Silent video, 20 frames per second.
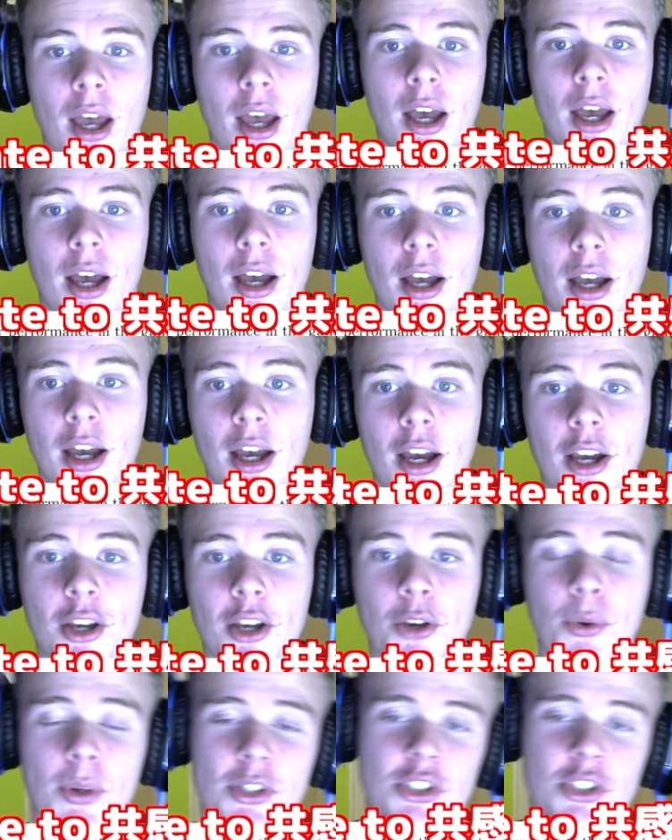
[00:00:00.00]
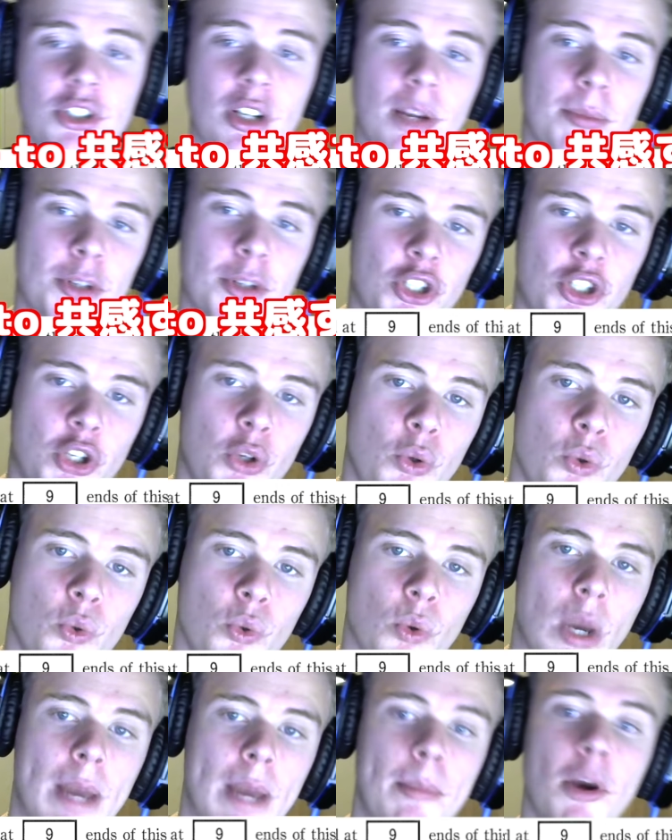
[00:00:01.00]
Uh, question number
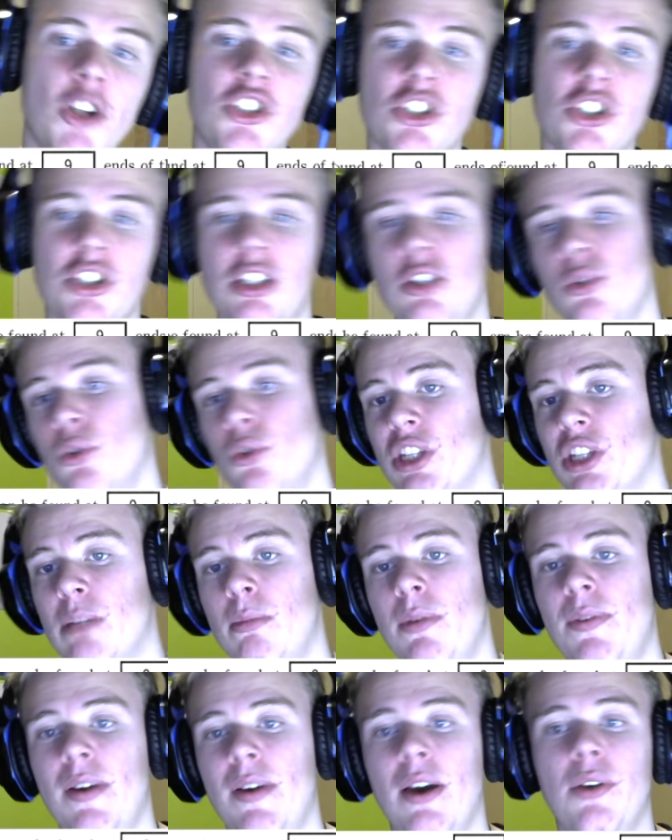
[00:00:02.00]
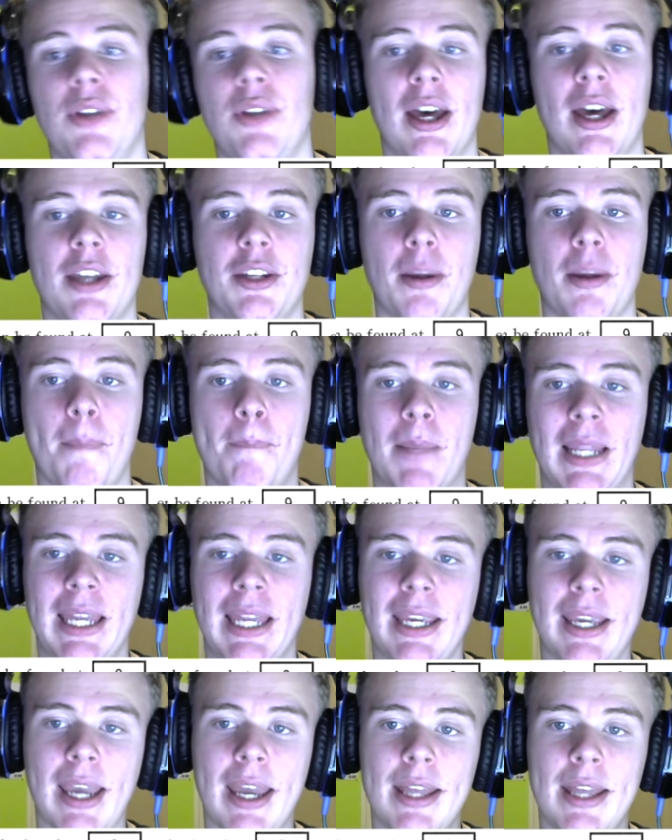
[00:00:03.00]
two. Emergency doors can be found at
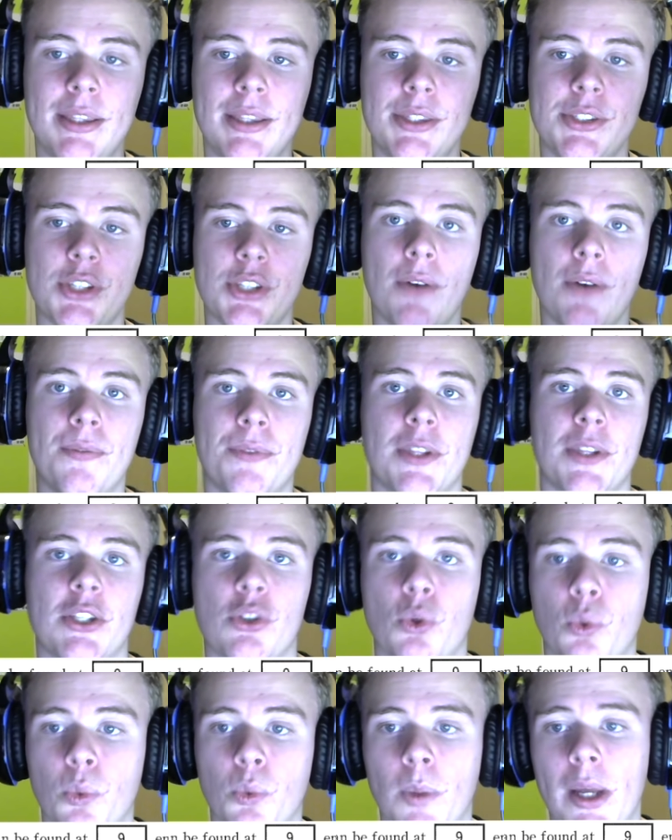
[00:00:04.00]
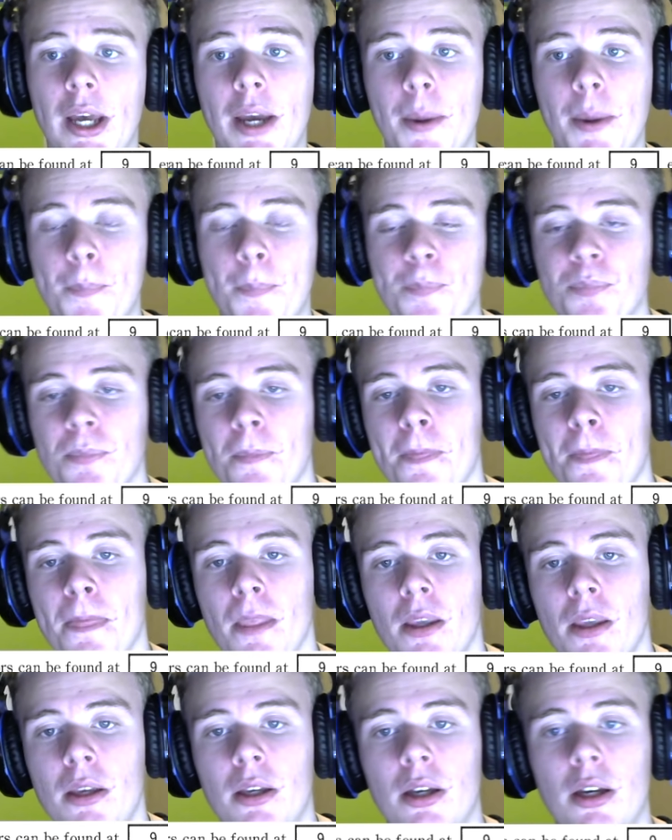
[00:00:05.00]
blank ends of this hallway.
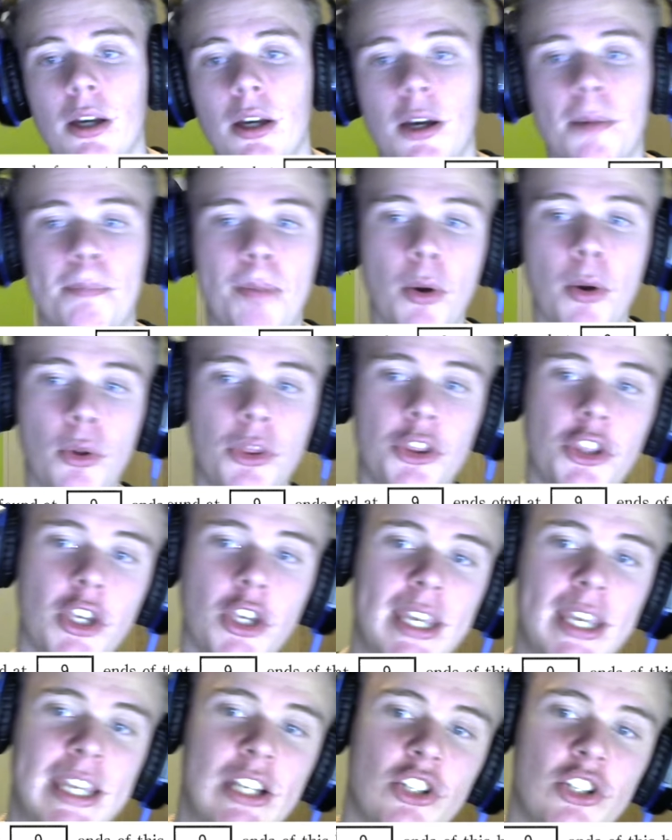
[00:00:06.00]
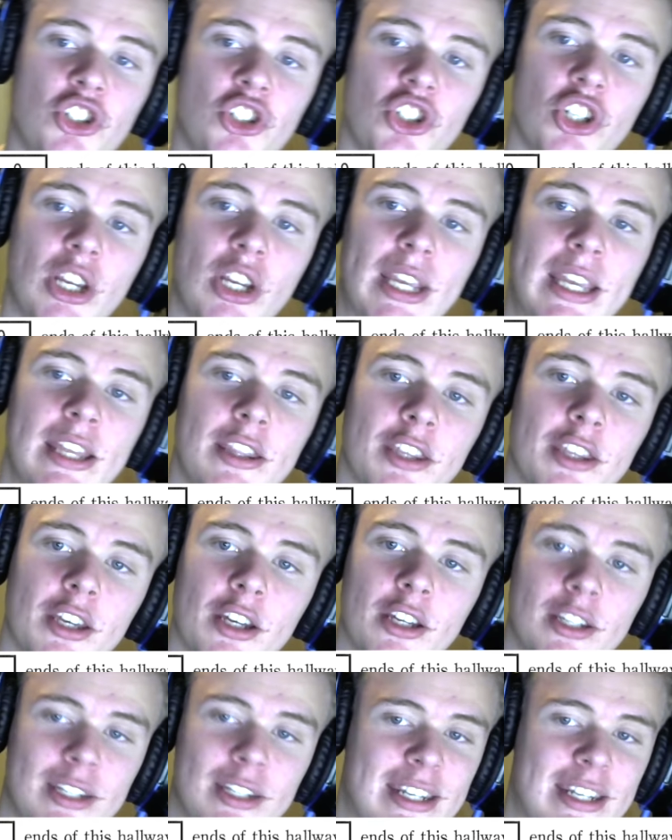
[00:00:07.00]
Uh, both, each,
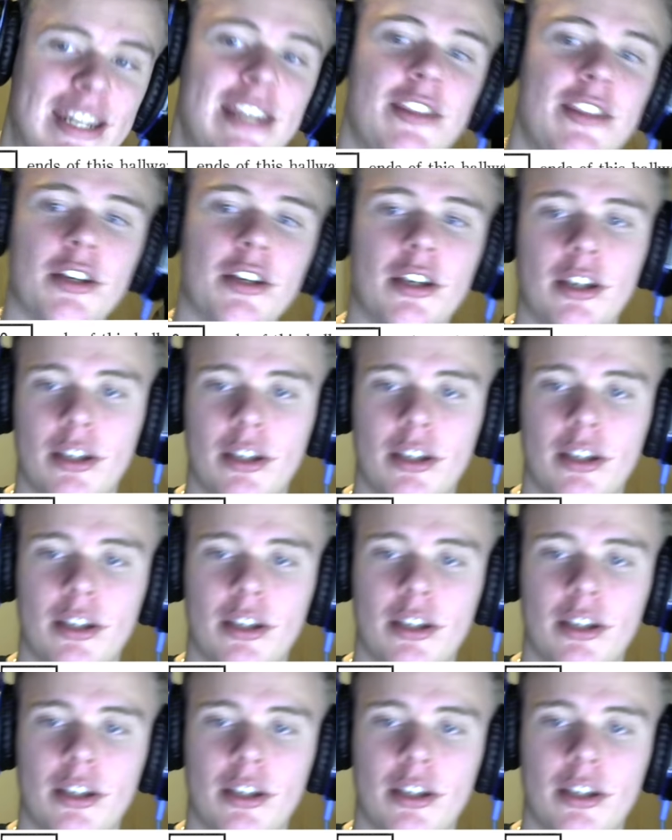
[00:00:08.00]
either, neither.